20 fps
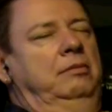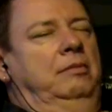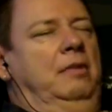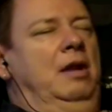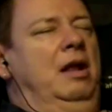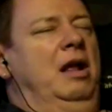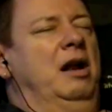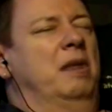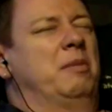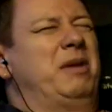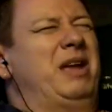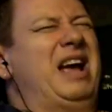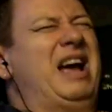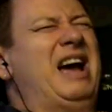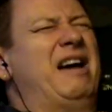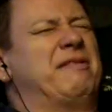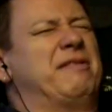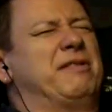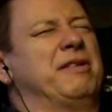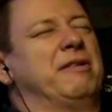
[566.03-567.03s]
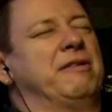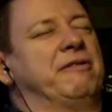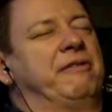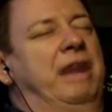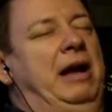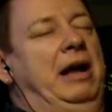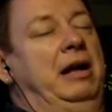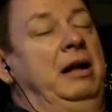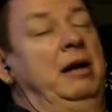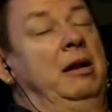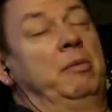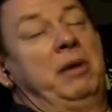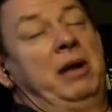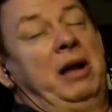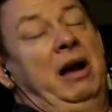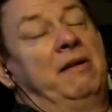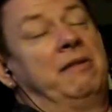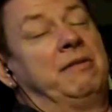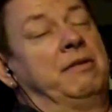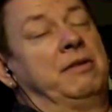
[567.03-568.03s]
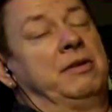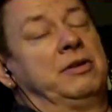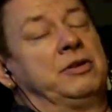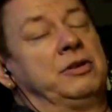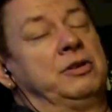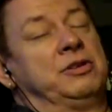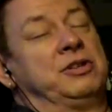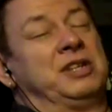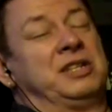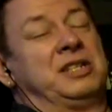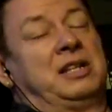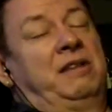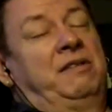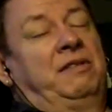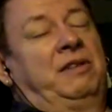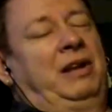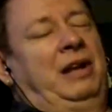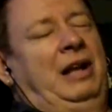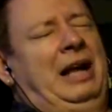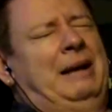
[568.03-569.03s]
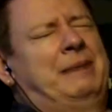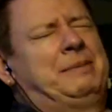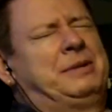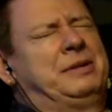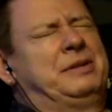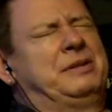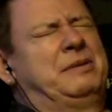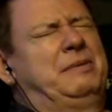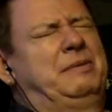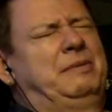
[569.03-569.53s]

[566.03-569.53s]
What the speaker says: It'll be after the fact. It'll be after the church itself collapses.